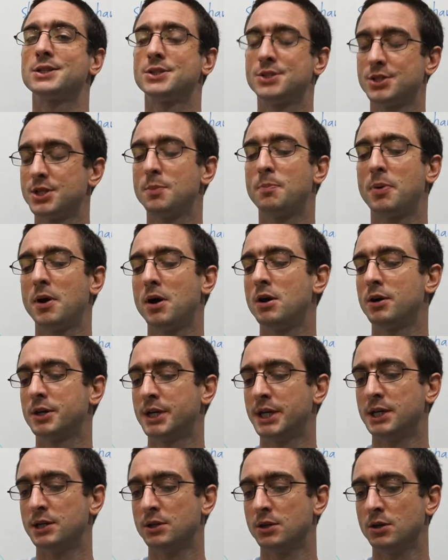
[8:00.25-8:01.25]
to the
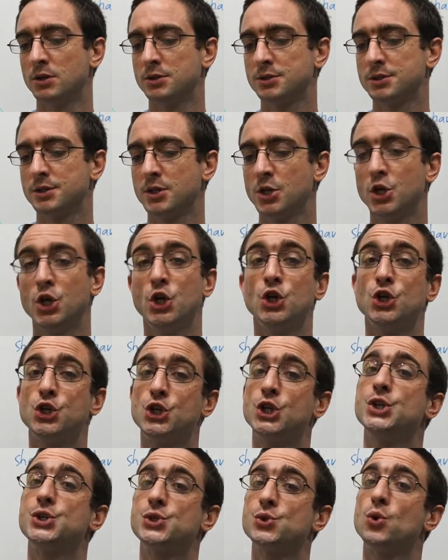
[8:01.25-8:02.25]
parking lot,
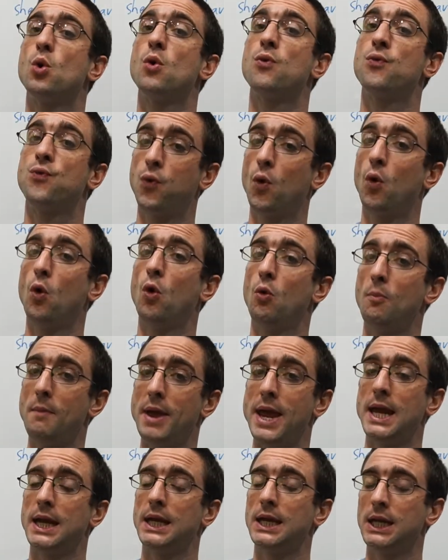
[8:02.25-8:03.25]
she saw 4
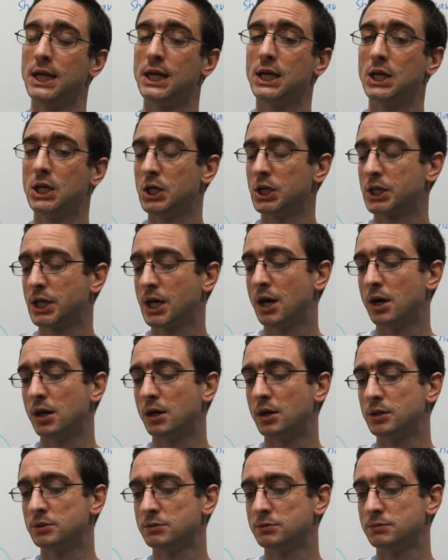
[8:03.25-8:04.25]
men in her
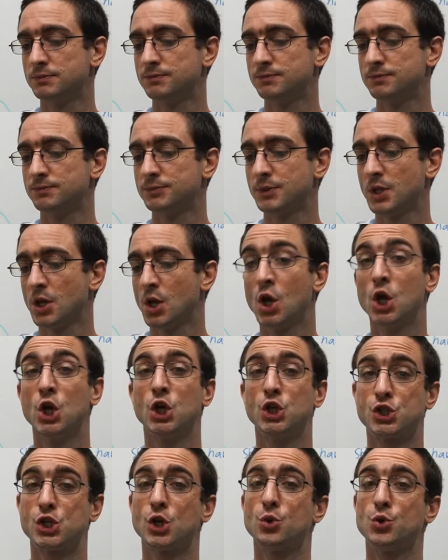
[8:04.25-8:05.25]
car.
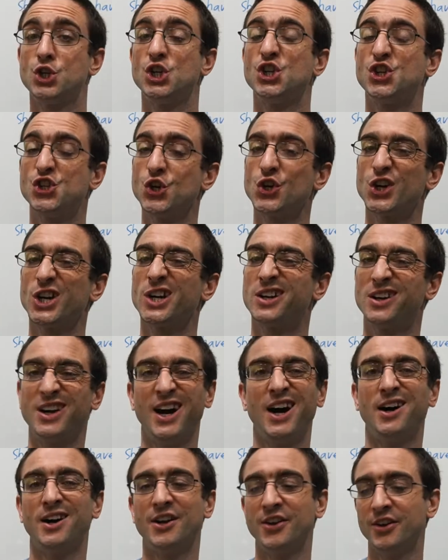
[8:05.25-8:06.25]
So she took a
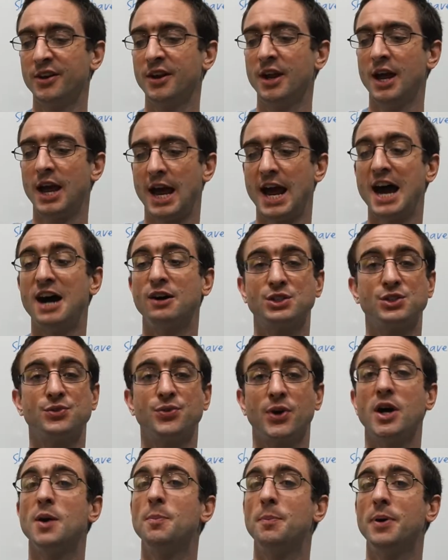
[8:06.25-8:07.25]
gun out of
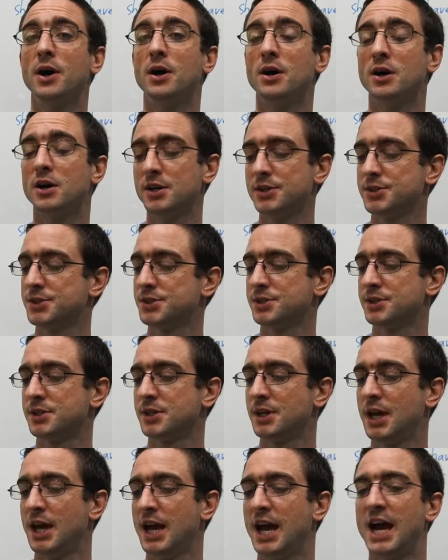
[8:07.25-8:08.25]
her purse
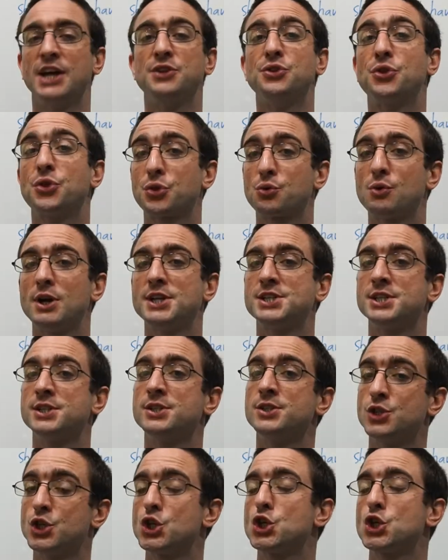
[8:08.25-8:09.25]
and
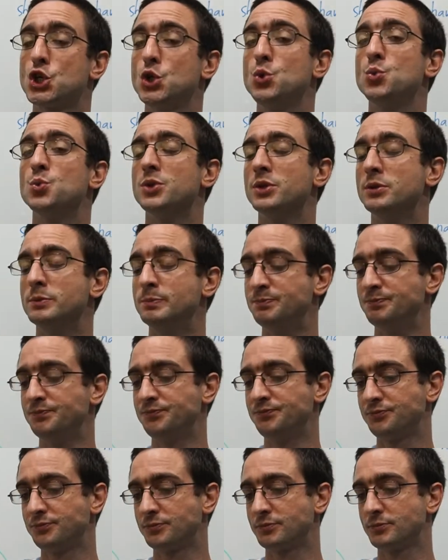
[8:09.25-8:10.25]
threatened to shoot them."
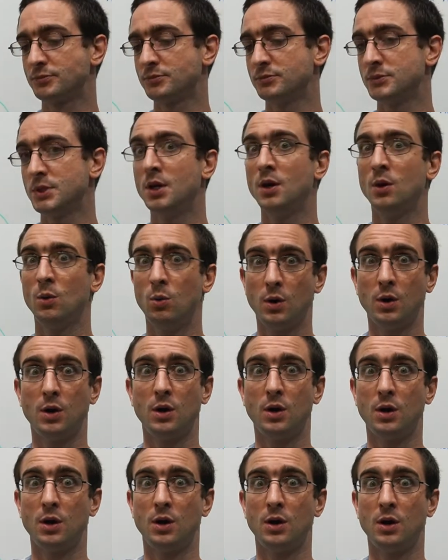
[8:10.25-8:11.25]

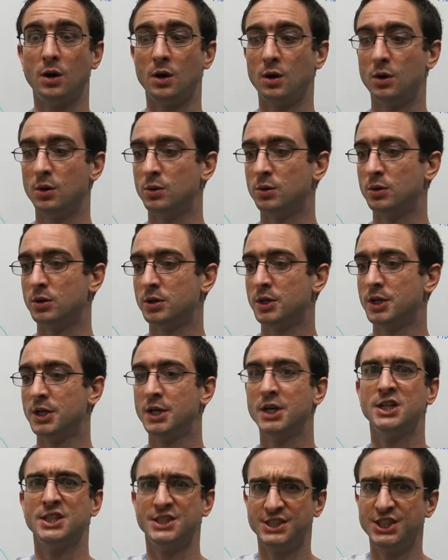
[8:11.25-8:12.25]
"Whoa!
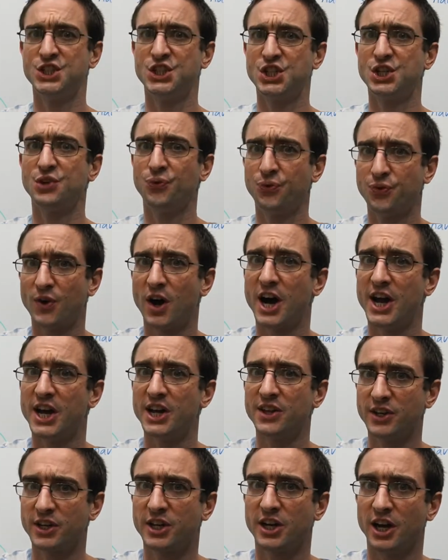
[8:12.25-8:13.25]
Did she fire
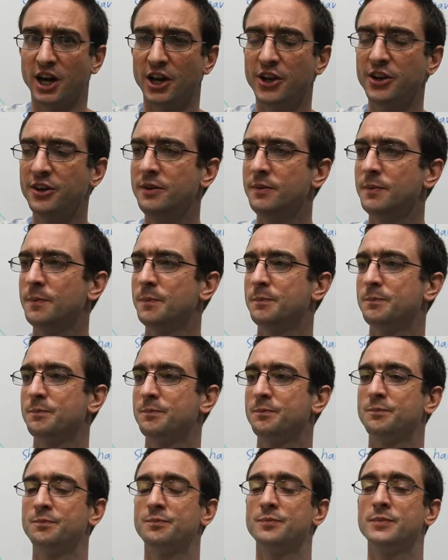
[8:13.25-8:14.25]
the gun?"
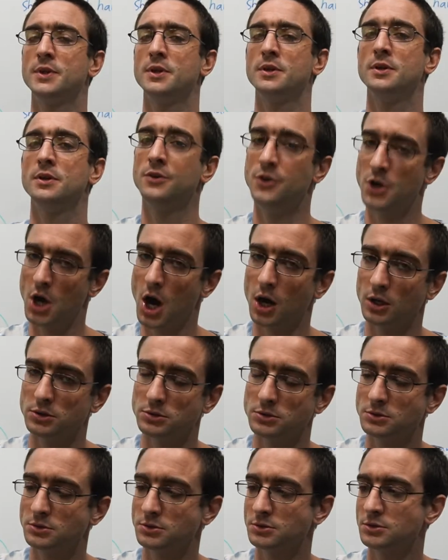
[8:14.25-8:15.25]
"No.